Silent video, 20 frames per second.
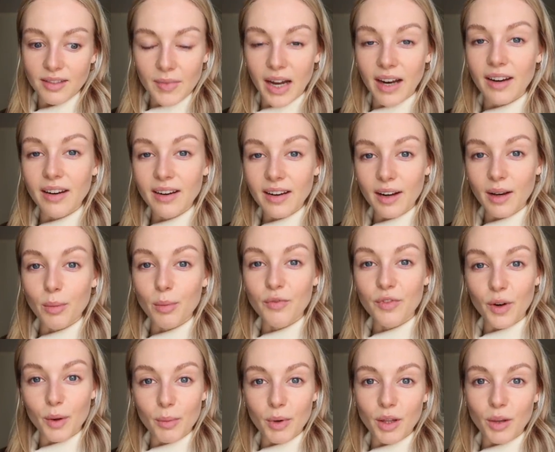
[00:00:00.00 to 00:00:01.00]
I didn't end up
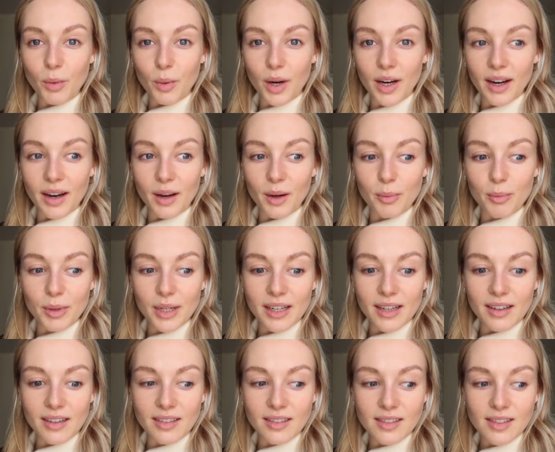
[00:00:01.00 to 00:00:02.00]
filming the workout
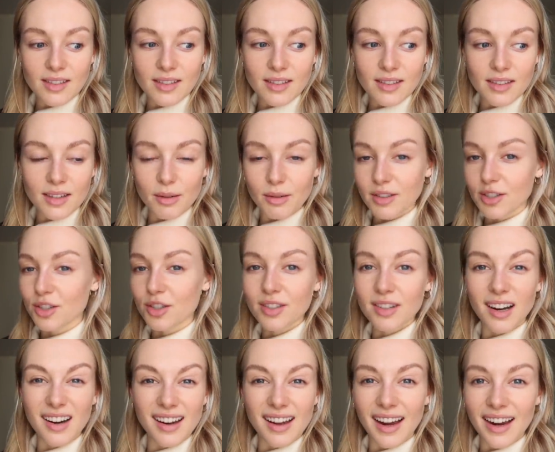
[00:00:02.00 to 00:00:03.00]
because it was just
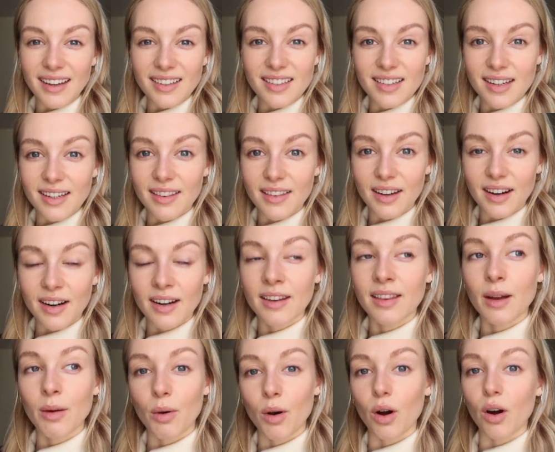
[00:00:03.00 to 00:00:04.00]
kind of hectic in there, and
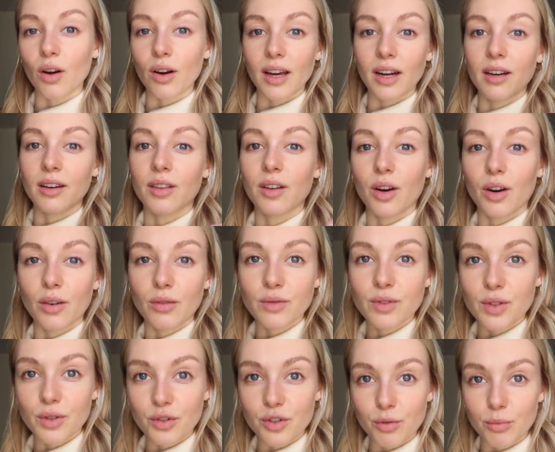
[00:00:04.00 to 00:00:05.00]
they were all getting their own
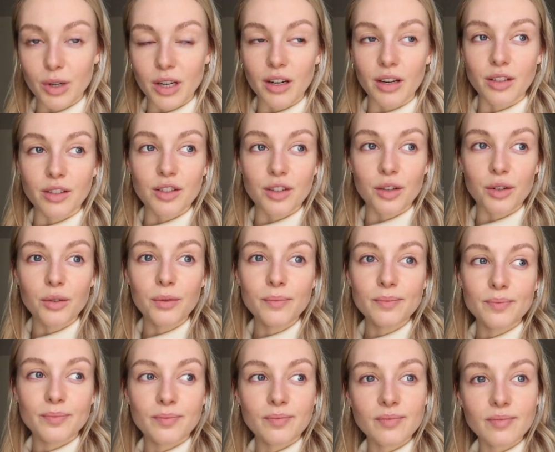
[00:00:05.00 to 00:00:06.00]
social media too.
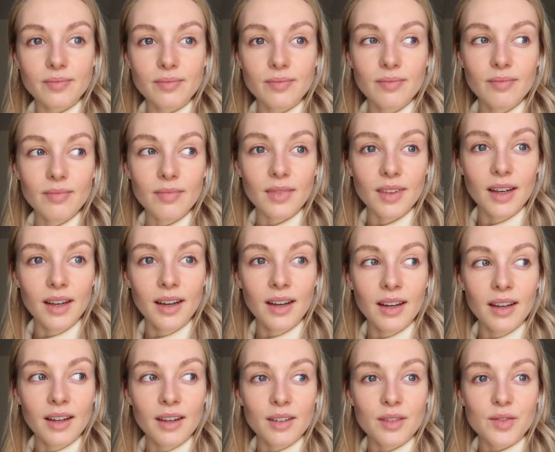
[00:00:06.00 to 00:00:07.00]

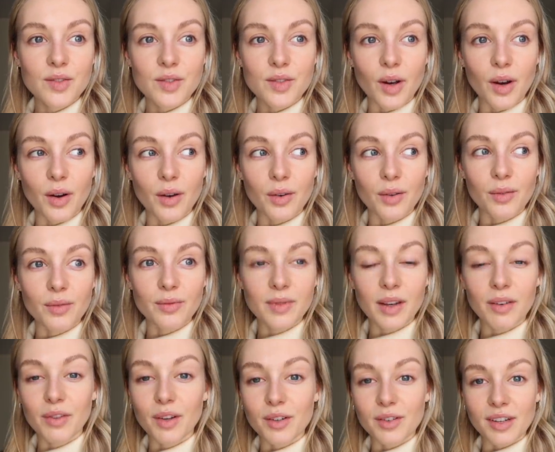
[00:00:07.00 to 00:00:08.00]
So
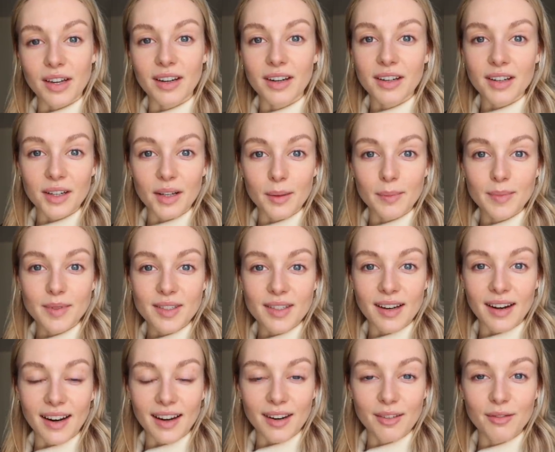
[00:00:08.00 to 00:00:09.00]
if there's any clips
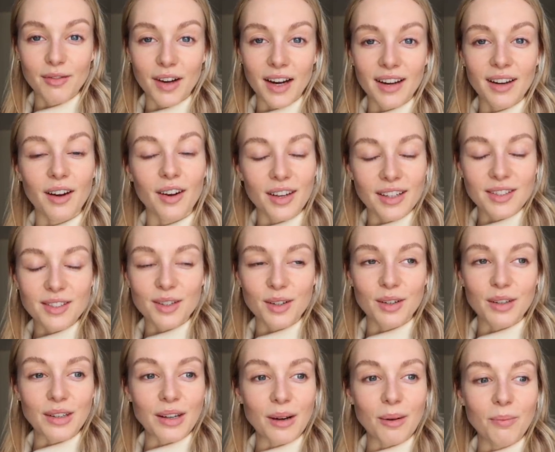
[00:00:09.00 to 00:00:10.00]
that I can find, I'll
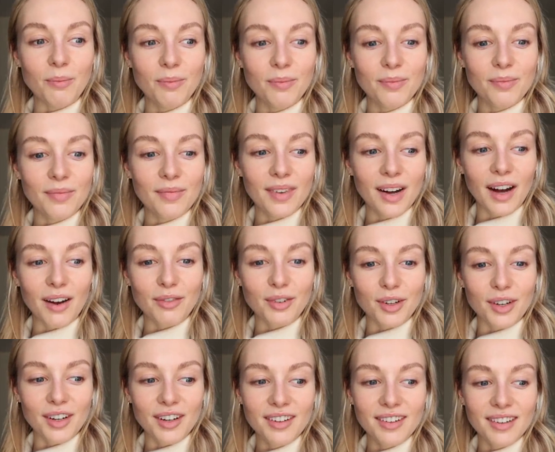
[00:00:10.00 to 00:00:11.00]
insert them
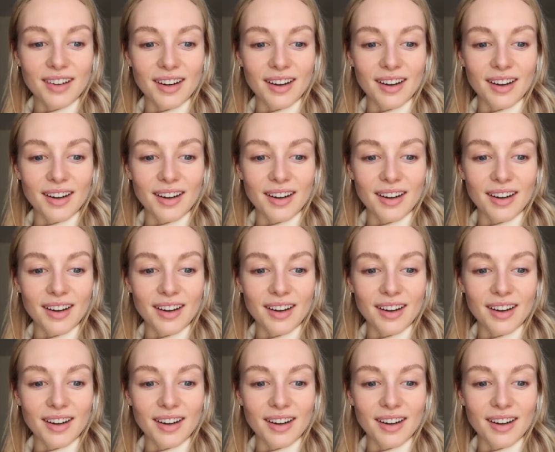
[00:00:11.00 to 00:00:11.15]
after.